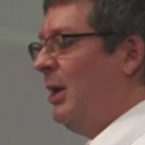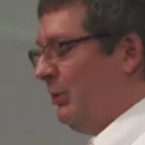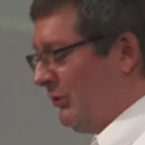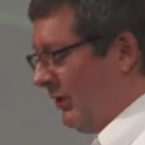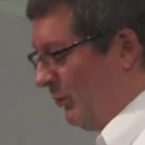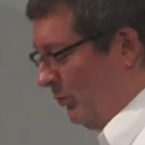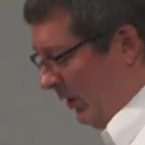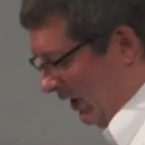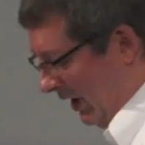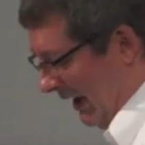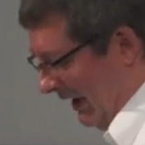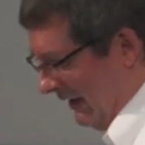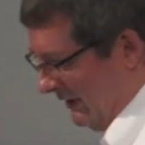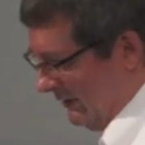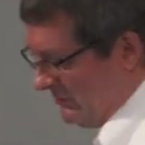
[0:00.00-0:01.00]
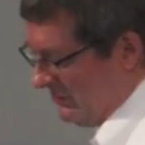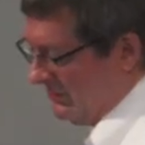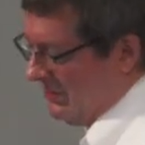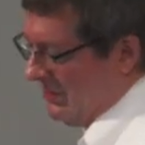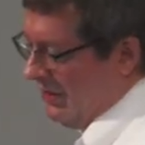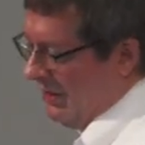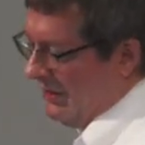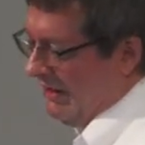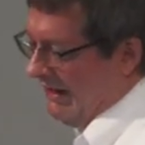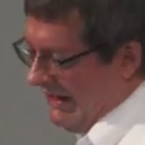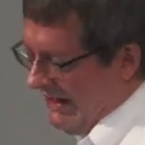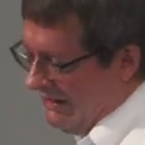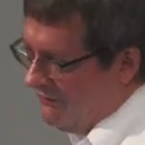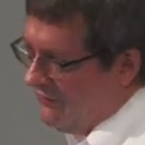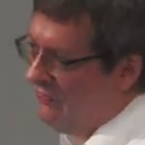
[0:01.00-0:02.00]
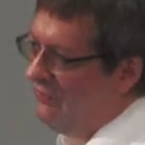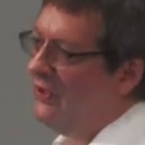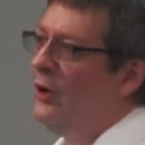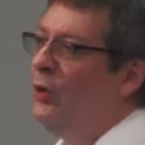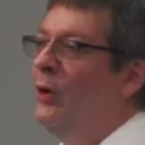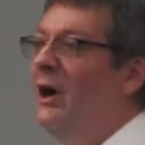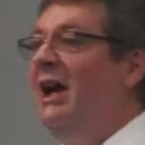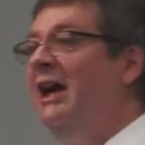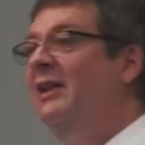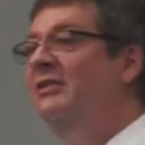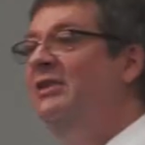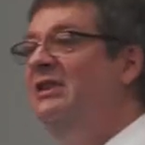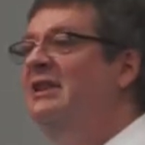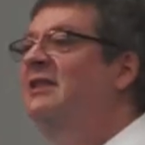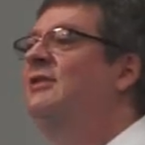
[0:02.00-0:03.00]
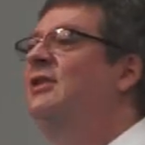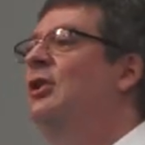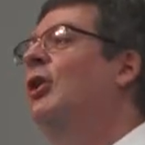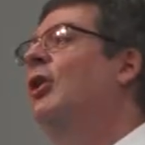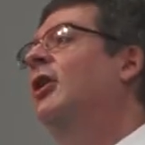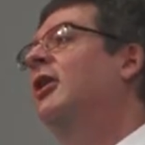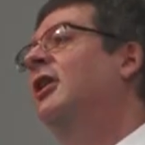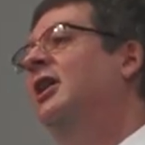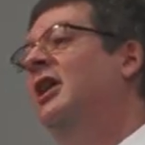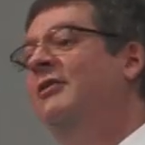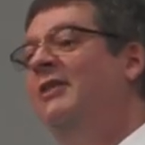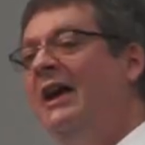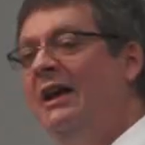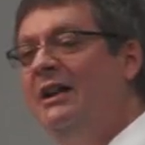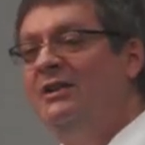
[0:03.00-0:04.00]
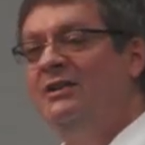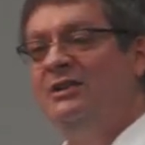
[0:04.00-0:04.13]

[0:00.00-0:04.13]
Because I realized that even though I have a DVR and I've had a